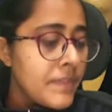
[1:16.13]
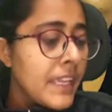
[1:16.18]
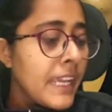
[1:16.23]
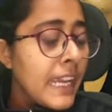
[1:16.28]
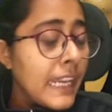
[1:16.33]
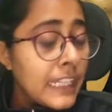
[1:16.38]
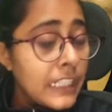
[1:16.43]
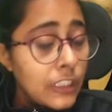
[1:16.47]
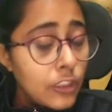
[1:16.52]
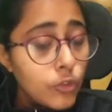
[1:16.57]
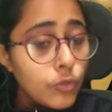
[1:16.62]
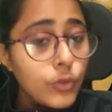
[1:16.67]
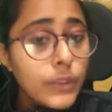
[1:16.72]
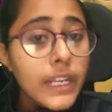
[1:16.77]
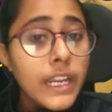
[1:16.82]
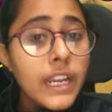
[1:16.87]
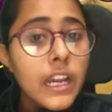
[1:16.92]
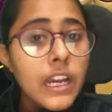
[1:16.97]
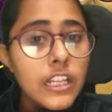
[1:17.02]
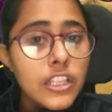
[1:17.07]

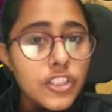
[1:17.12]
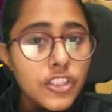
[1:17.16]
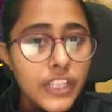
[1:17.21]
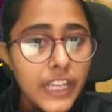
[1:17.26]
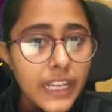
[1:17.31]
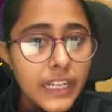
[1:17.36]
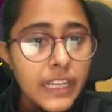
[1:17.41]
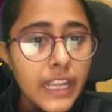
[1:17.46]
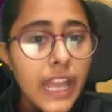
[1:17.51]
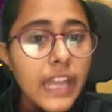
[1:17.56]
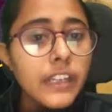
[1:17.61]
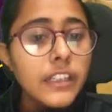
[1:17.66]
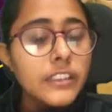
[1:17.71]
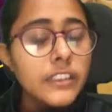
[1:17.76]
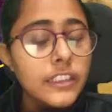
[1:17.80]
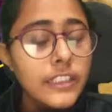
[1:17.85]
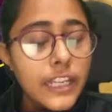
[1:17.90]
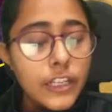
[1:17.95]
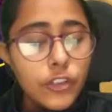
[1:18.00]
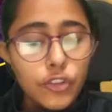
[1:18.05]
including a check and
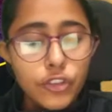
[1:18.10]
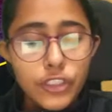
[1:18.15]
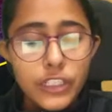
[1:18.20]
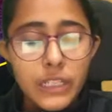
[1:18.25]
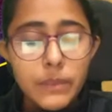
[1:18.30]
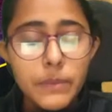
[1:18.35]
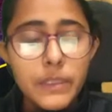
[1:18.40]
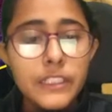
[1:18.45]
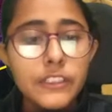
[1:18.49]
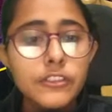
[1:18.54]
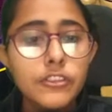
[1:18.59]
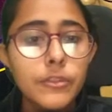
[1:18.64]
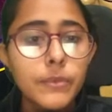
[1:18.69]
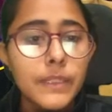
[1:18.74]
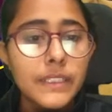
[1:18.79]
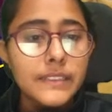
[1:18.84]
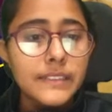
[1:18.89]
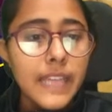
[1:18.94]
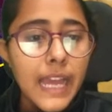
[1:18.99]
other negotiable instruments